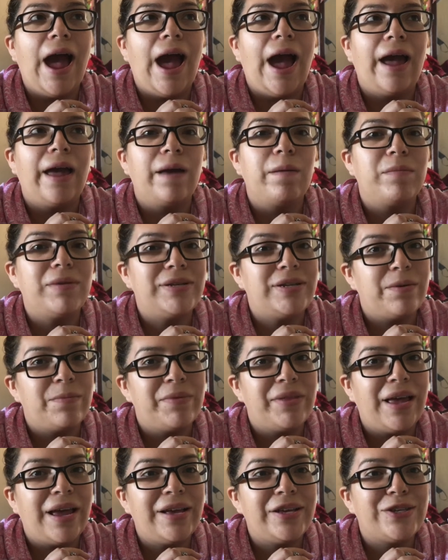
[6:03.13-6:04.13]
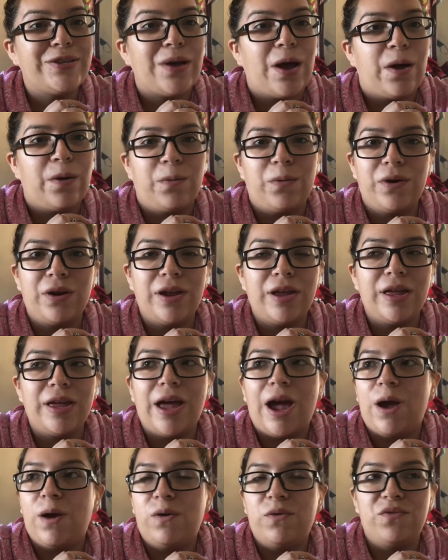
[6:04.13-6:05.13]
I am a Gemini, so I worry,
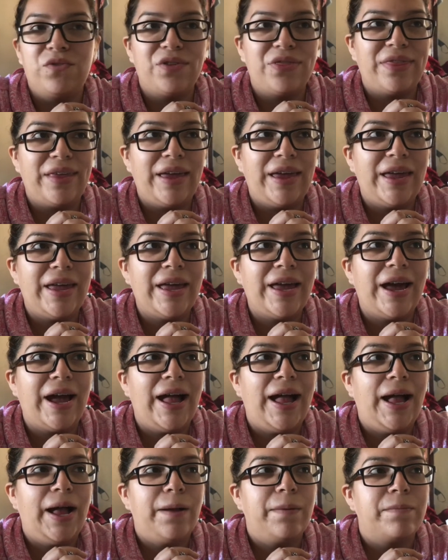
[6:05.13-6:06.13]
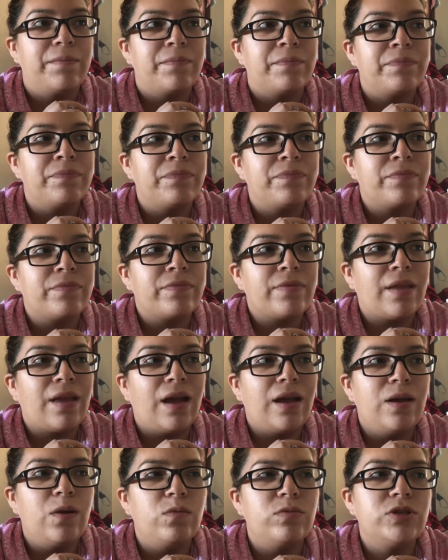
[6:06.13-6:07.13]
I overthink.
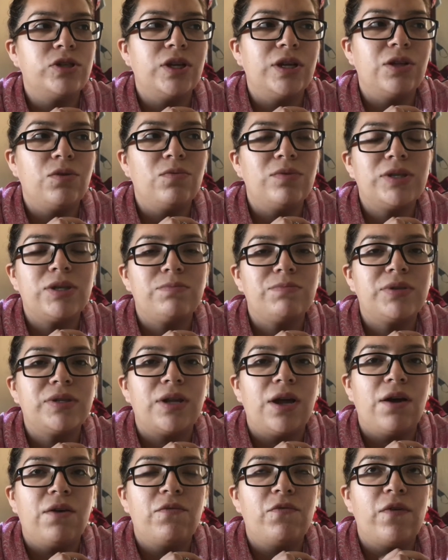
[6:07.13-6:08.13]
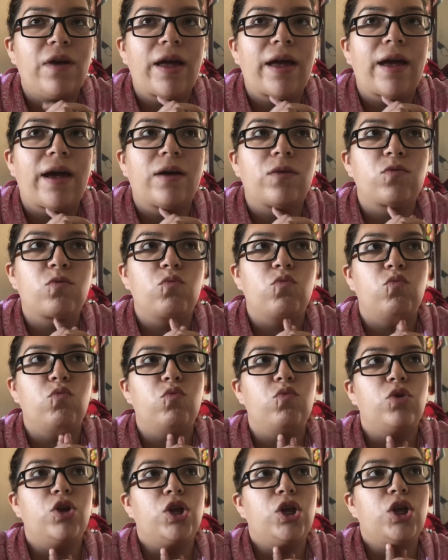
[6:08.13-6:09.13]
He was dealing with some stuff, and
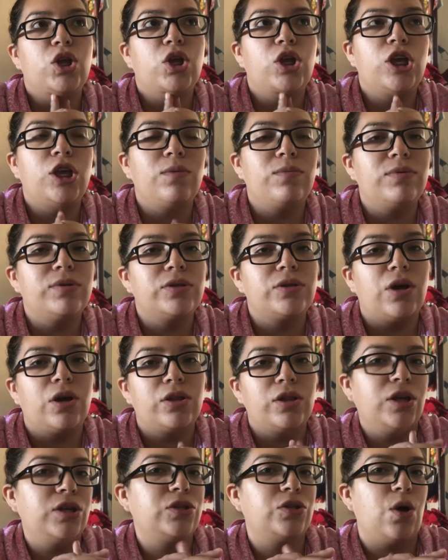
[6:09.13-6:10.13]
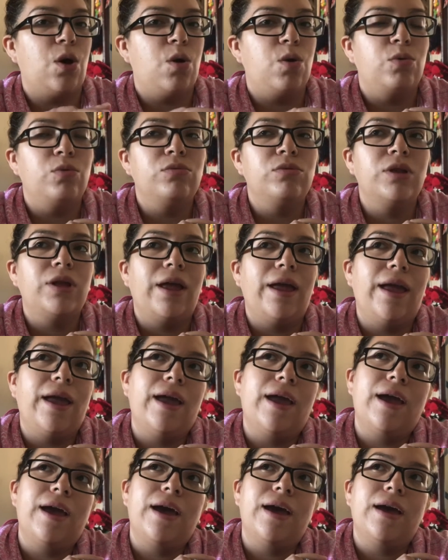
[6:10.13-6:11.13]
he was on his own,
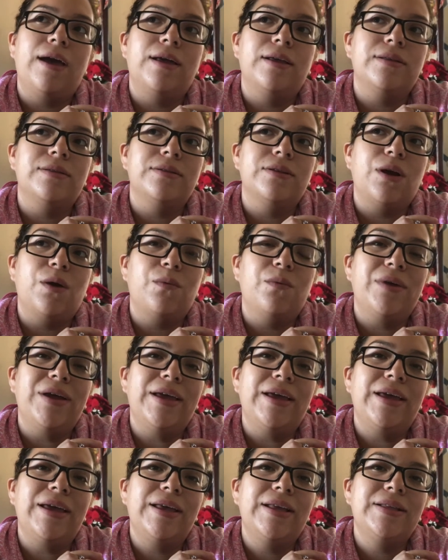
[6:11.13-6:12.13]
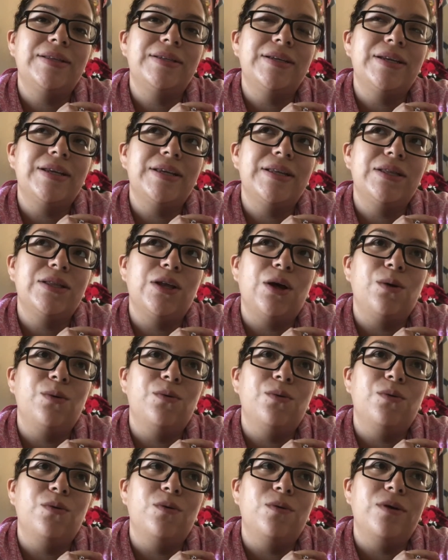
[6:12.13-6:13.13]
and we didn't
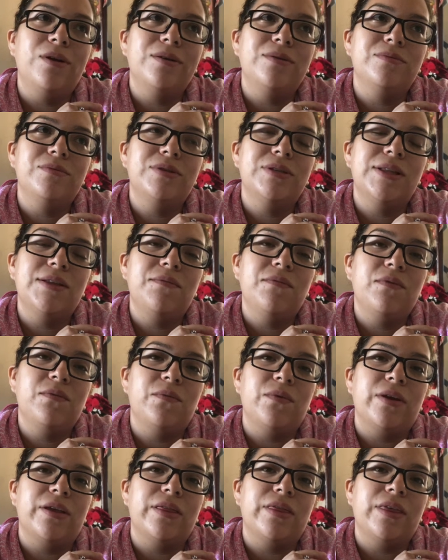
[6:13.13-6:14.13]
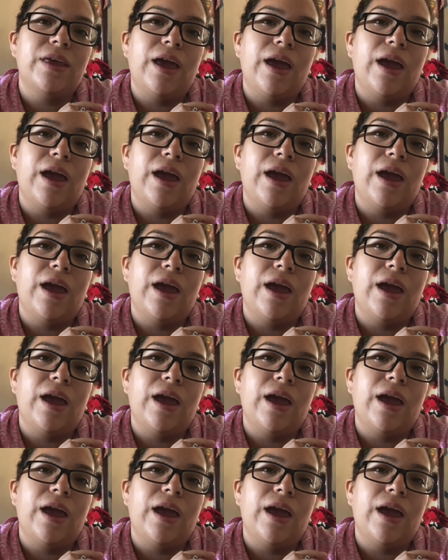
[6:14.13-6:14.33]
know who he was living with.